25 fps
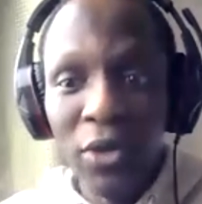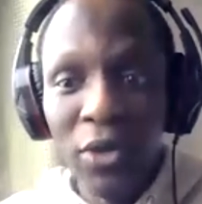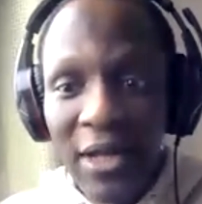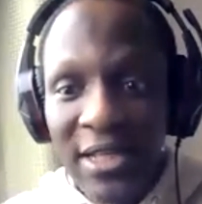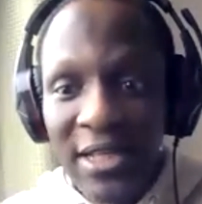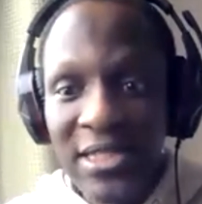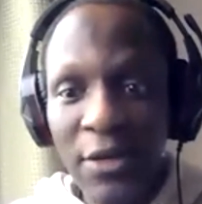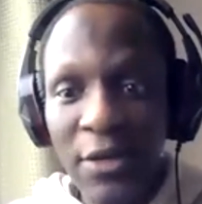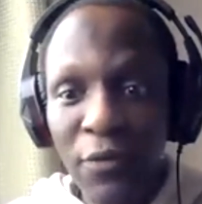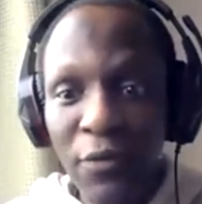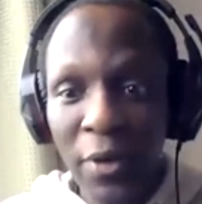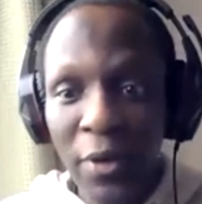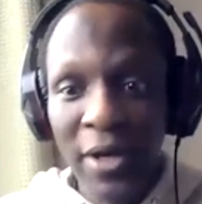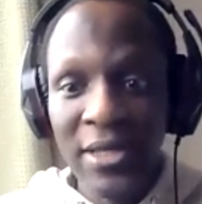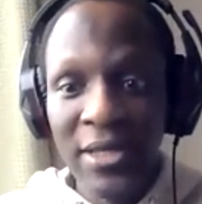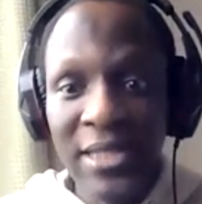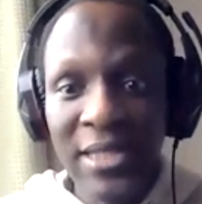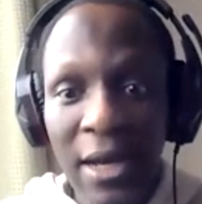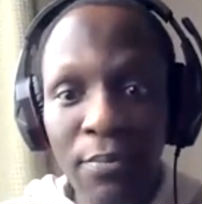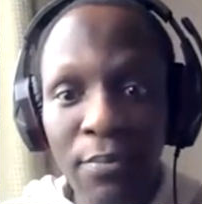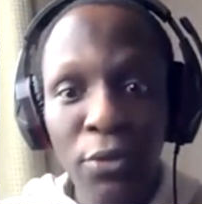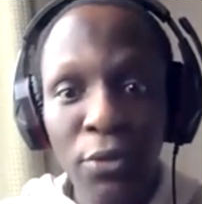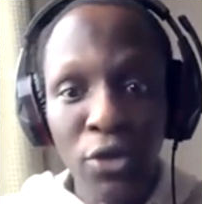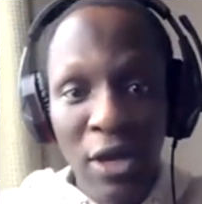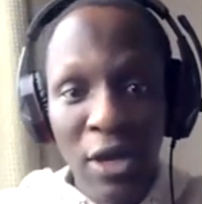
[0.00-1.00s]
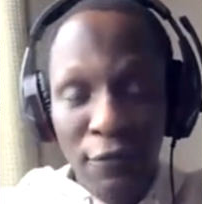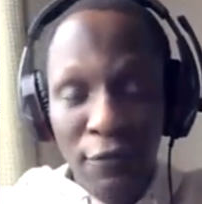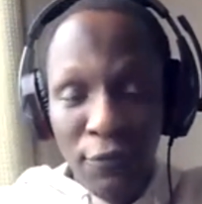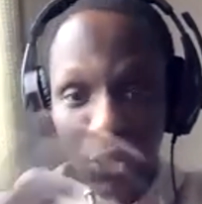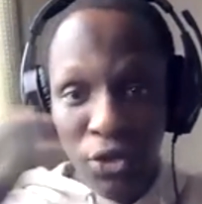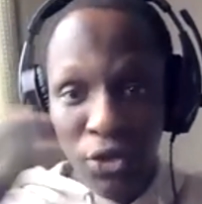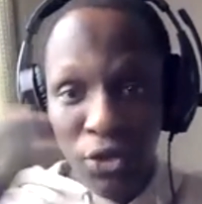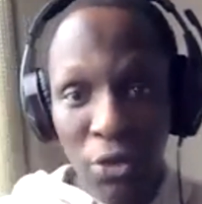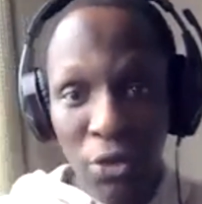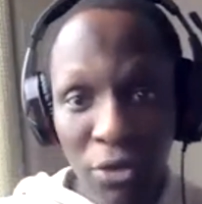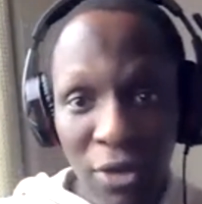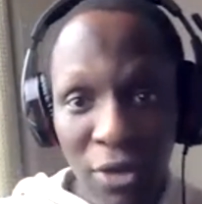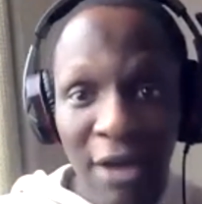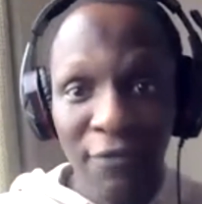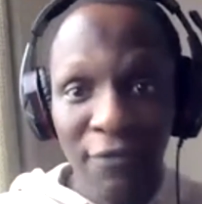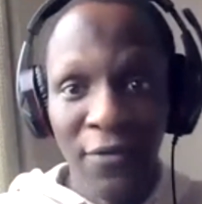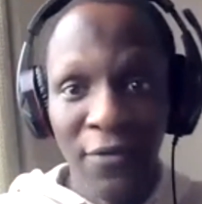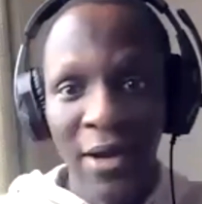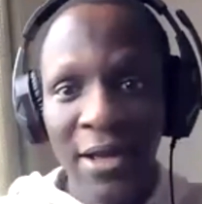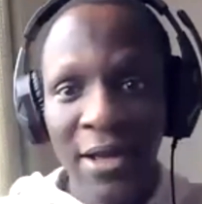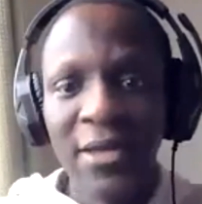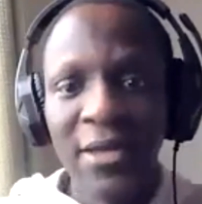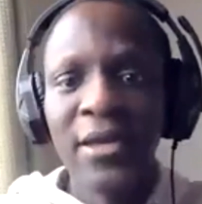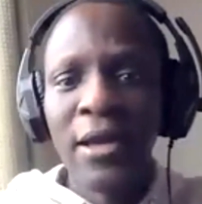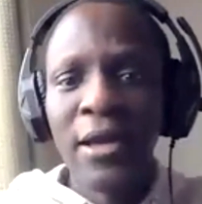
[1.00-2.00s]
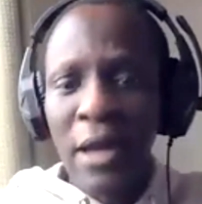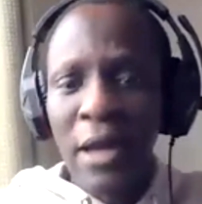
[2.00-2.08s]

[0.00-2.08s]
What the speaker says: let's say, for example, you're a photographer.